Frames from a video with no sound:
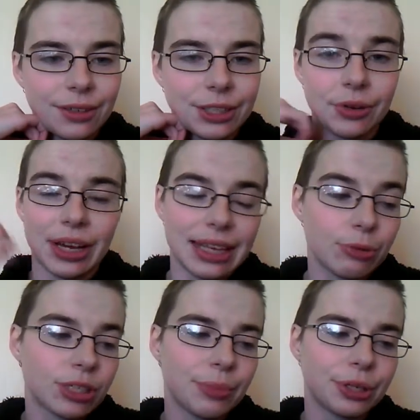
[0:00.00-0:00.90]
So yeah,
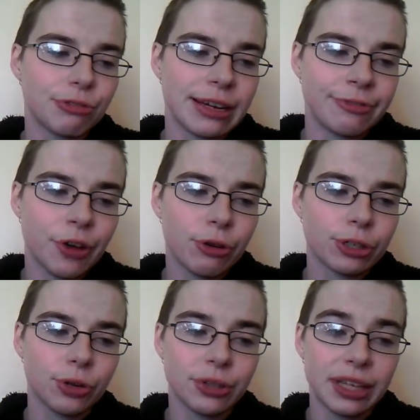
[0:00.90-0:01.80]
that was number 3.
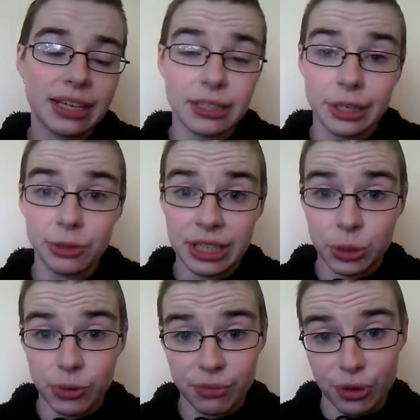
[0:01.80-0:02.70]
Focus on things that you
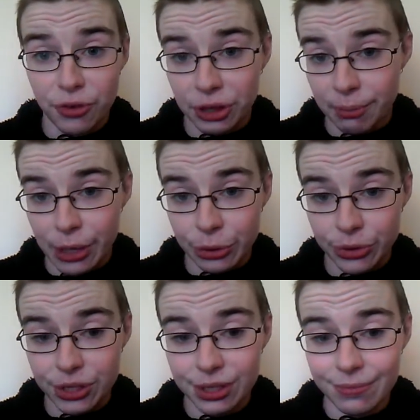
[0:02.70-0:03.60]
need to improve on the
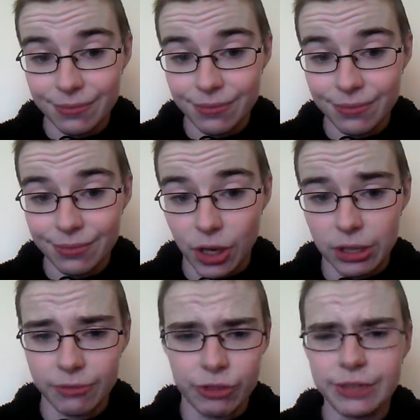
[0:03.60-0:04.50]
most.
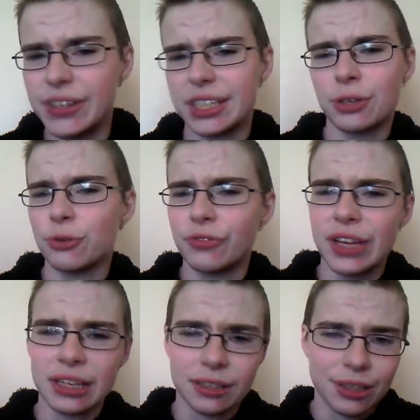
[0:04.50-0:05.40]
Like, revisit your
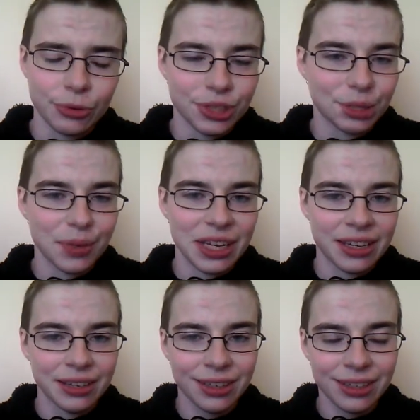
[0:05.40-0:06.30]
fears, so to
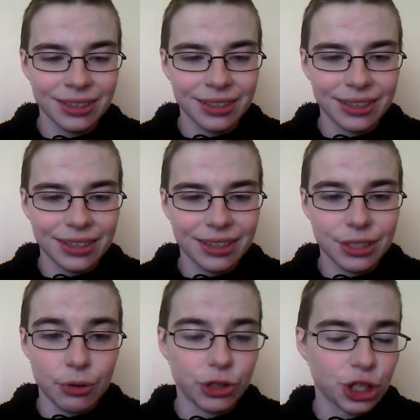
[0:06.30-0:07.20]
speak.
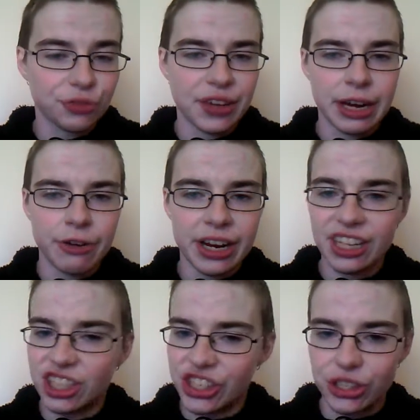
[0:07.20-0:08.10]
Don't just fear
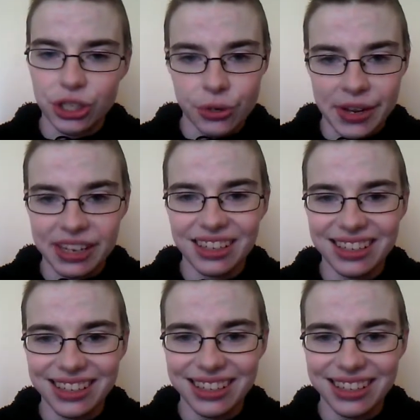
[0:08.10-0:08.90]
it, just do it.